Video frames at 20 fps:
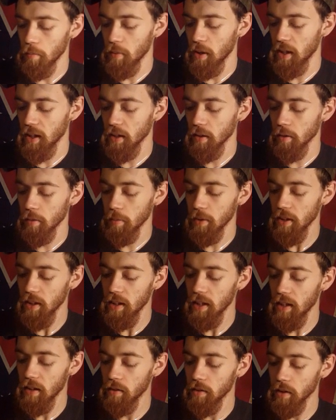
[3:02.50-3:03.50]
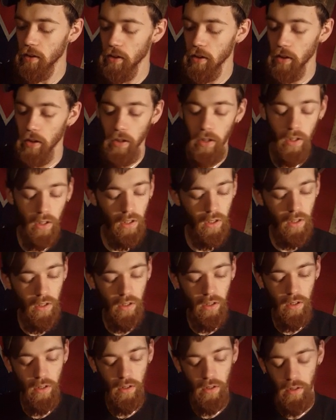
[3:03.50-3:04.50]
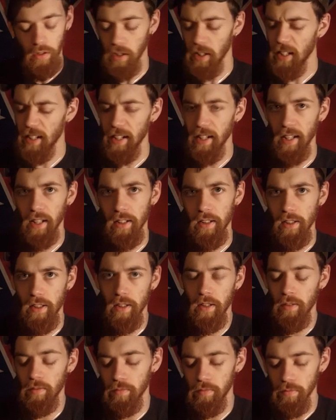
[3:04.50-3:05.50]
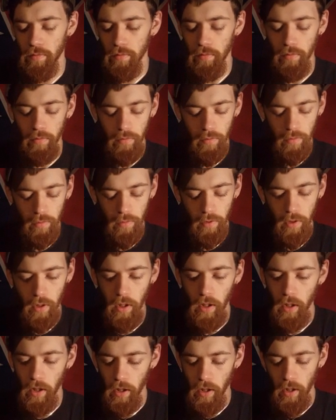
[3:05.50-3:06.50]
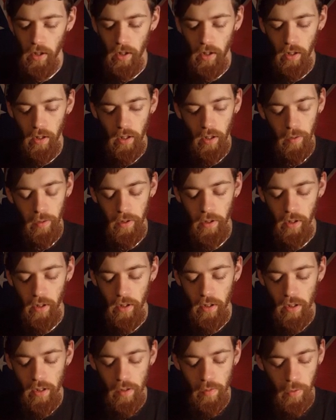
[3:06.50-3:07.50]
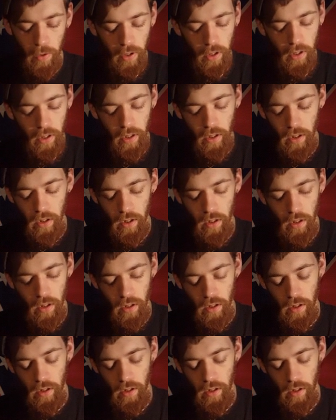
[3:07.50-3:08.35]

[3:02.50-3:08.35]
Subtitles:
Mag would be down here. Lay it out so your return spring